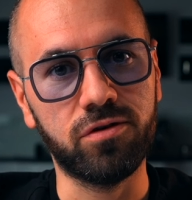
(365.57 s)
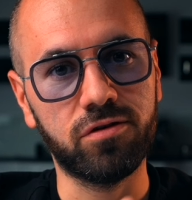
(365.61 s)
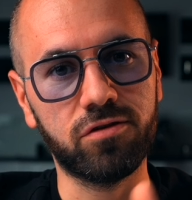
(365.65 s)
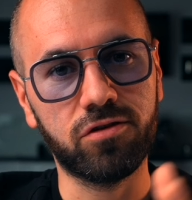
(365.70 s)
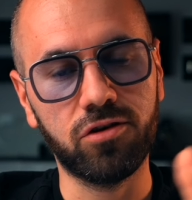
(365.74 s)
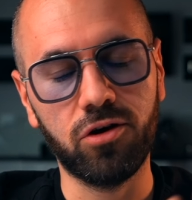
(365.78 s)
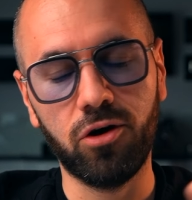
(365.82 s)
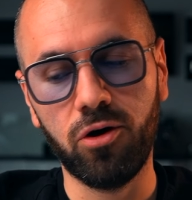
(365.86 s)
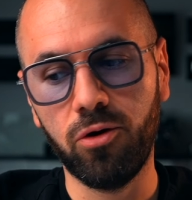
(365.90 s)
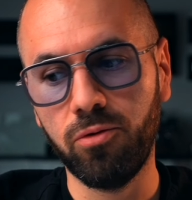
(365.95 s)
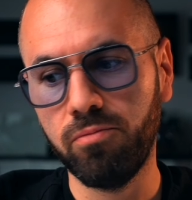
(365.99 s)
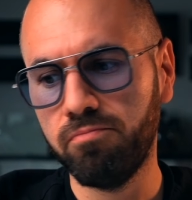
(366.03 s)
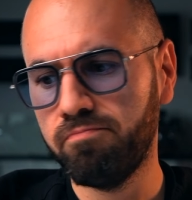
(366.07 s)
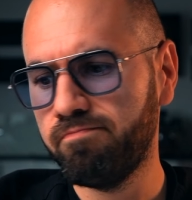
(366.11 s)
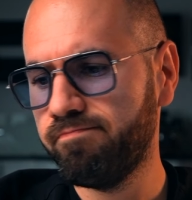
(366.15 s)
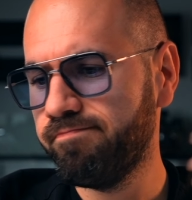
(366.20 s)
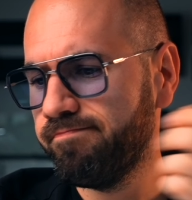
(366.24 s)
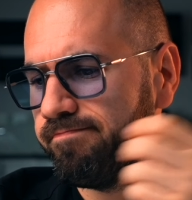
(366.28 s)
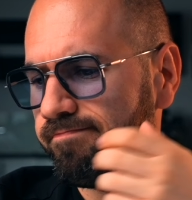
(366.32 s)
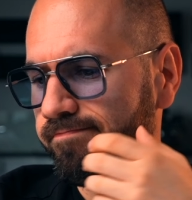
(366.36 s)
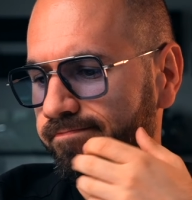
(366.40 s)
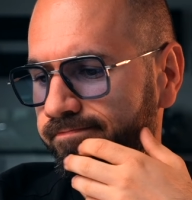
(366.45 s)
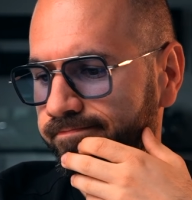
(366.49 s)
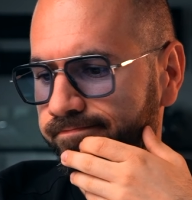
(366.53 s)
So,
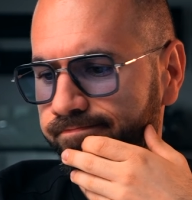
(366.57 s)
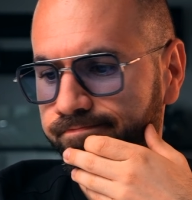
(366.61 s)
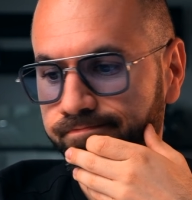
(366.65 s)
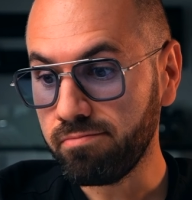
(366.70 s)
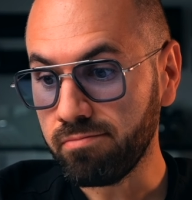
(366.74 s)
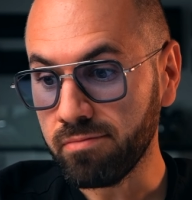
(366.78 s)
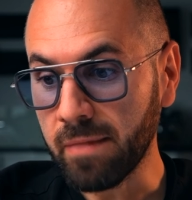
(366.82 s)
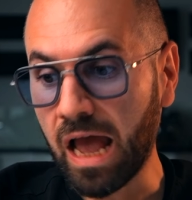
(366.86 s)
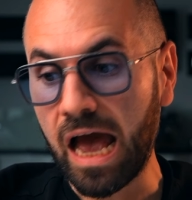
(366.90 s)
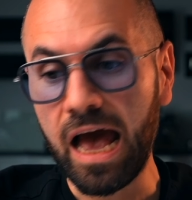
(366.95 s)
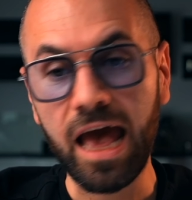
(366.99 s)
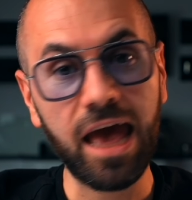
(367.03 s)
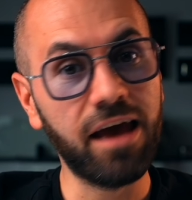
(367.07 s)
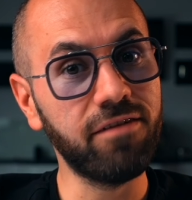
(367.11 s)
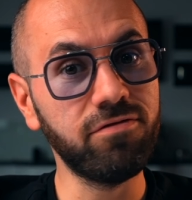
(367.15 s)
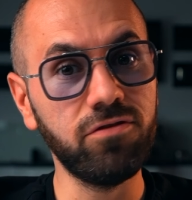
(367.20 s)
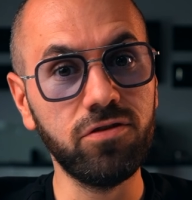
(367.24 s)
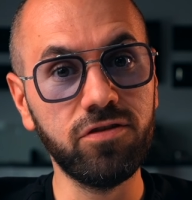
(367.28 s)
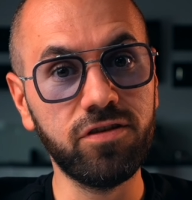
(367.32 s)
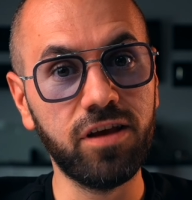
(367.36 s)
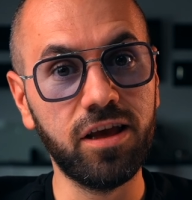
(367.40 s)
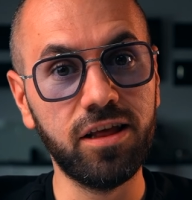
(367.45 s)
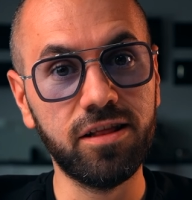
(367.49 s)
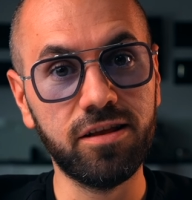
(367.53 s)
hmm, I have
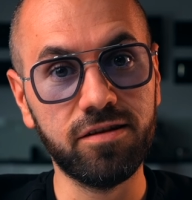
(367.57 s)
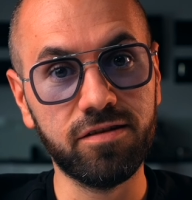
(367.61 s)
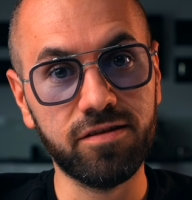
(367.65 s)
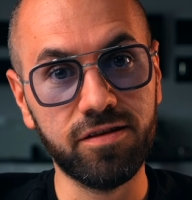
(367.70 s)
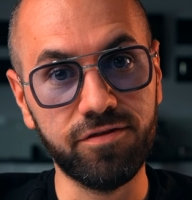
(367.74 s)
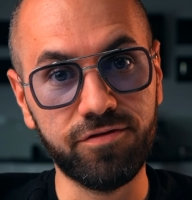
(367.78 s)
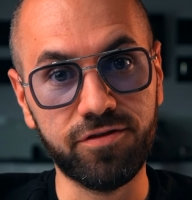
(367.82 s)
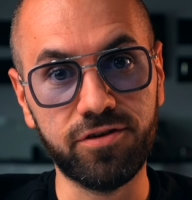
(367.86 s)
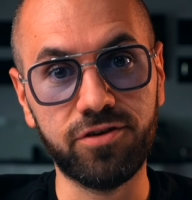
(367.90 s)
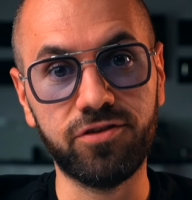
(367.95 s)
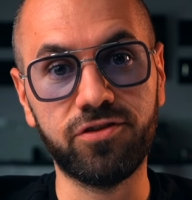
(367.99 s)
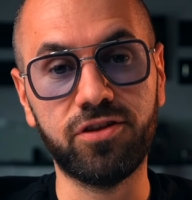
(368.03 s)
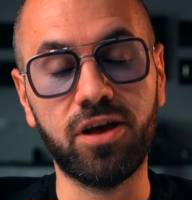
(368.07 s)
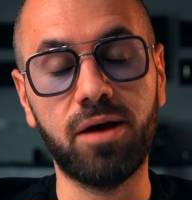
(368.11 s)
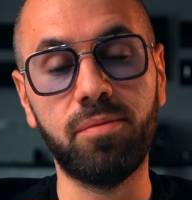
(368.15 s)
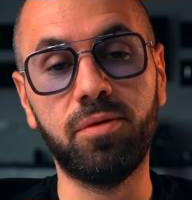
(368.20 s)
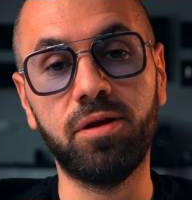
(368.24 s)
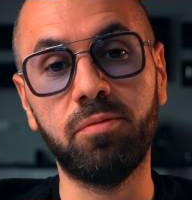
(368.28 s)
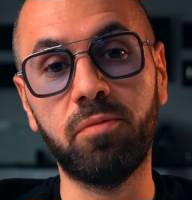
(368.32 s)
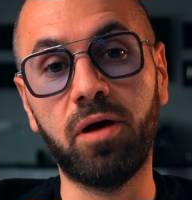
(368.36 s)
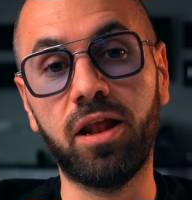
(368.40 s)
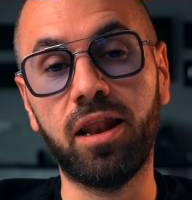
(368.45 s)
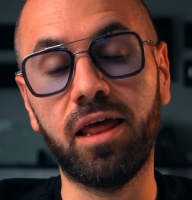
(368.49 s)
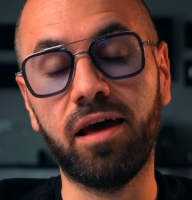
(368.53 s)
to say this is the first time
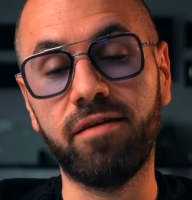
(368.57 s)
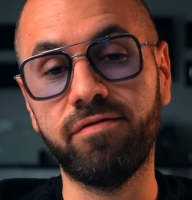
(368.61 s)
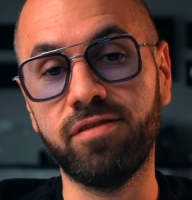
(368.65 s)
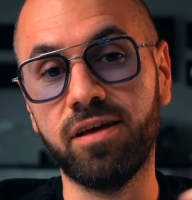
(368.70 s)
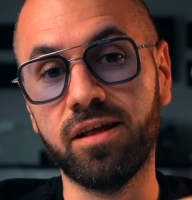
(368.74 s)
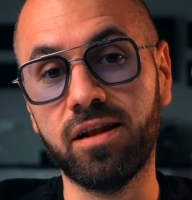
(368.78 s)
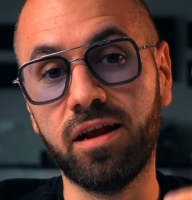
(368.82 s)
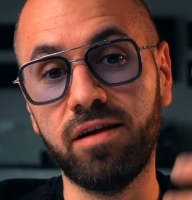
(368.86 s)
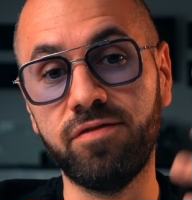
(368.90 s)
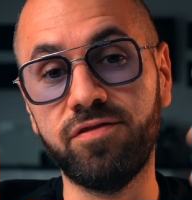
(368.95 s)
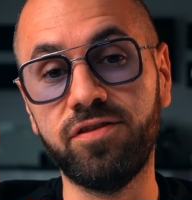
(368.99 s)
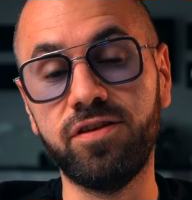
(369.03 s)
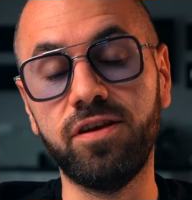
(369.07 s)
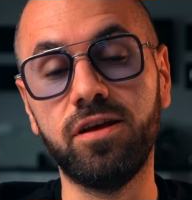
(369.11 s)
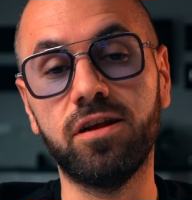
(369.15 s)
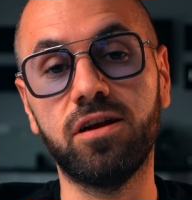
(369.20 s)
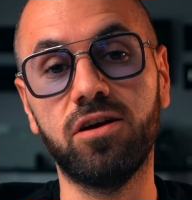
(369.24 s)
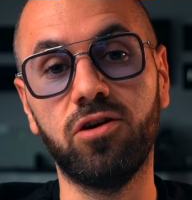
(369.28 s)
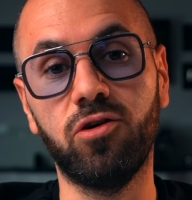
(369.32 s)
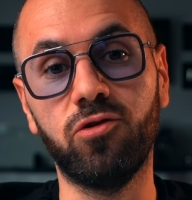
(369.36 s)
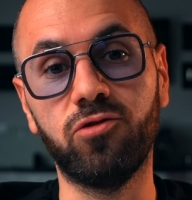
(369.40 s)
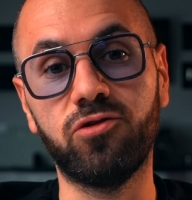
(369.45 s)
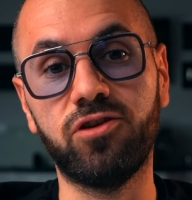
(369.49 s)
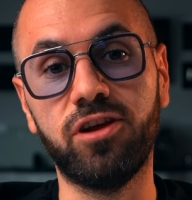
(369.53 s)
in my life that I've seen a
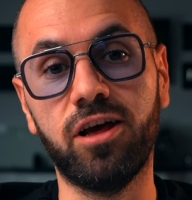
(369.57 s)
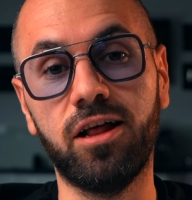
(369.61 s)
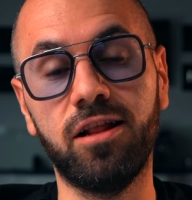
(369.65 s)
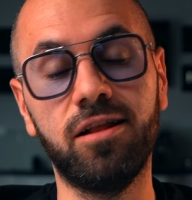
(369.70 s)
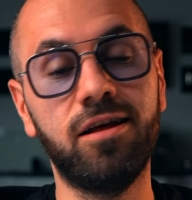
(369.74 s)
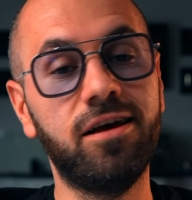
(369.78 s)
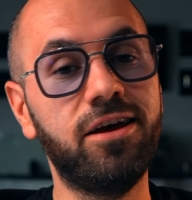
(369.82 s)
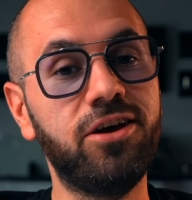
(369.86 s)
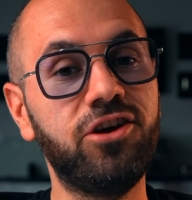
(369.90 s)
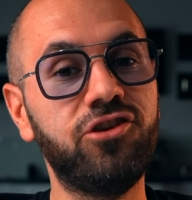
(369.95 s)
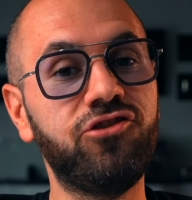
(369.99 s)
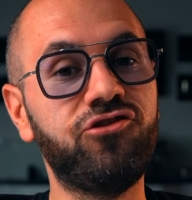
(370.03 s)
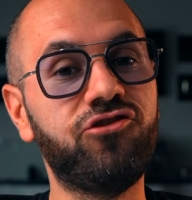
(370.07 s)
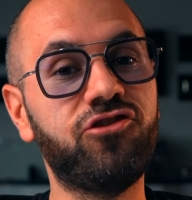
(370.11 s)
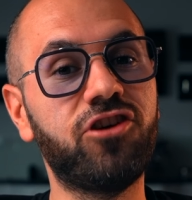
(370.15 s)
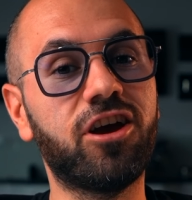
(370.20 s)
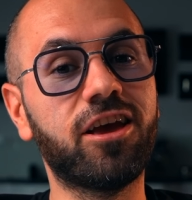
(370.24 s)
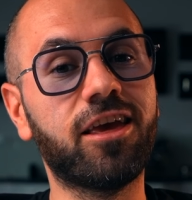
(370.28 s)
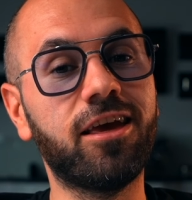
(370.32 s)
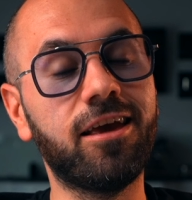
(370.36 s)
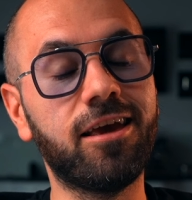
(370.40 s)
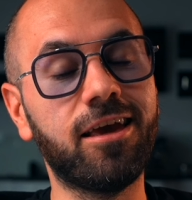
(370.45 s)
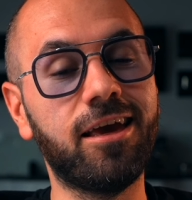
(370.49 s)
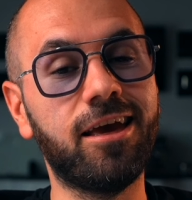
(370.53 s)
hotel
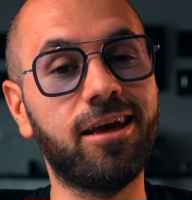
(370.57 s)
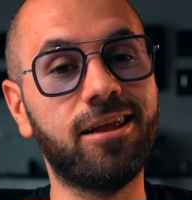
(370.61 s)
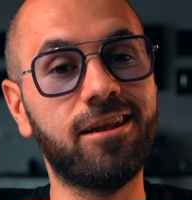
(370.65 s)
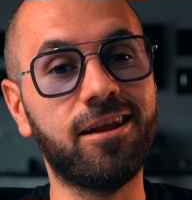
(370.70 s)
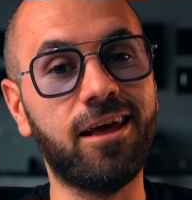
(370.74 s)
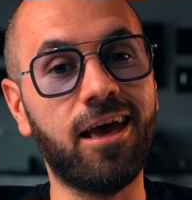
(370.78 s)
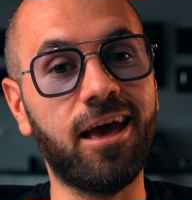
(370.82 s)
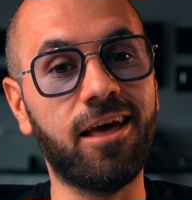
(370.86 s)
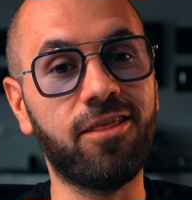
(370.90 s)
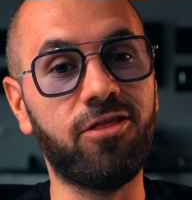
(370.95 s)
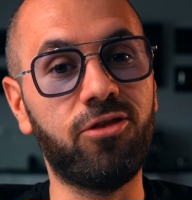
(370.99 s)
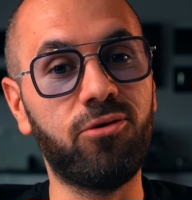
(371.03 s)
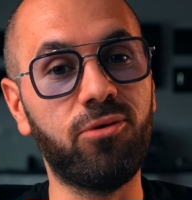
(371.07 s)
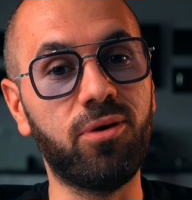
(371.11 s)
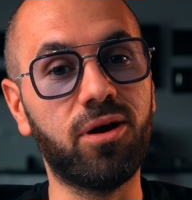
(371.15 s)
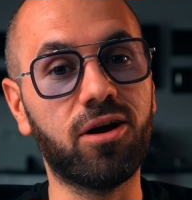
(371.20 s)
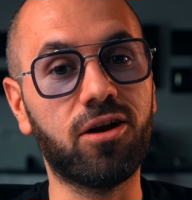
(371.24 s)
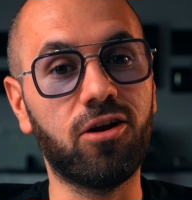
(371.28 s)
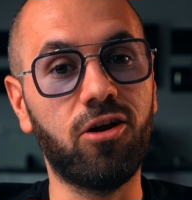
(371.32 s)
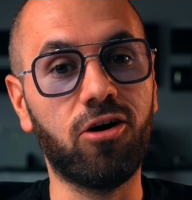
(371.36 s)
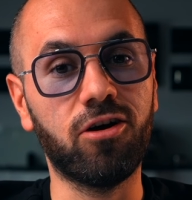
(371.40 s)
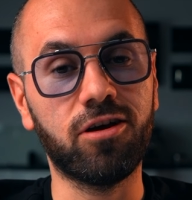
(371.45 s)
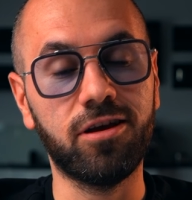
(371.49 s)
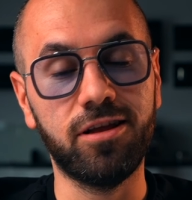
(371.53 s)
checking in at 3
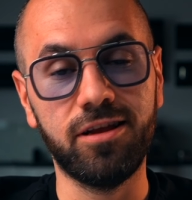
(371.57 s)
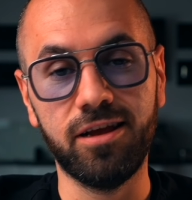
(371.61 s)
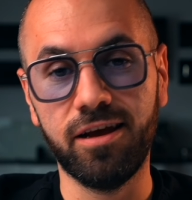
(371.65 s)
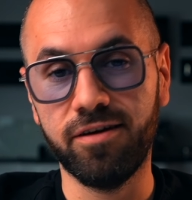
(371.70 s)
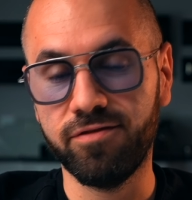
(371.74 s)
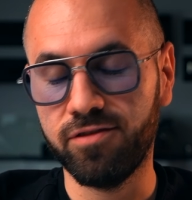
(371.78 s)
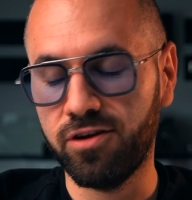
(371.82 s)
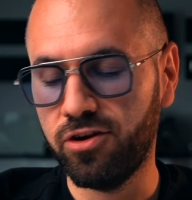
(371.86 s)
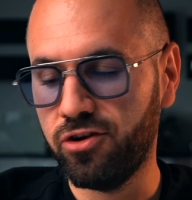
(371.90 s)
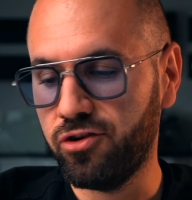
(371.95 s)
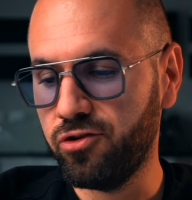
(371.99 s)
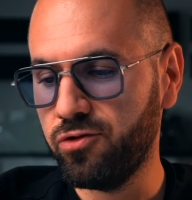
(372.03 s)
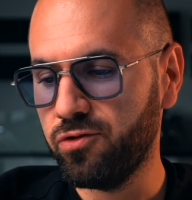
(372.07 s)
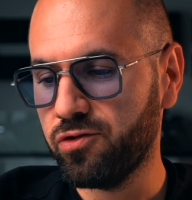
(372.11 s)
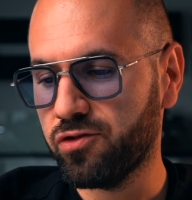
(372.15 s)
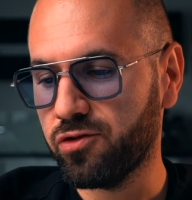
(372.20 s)
o'clock in the afternoon.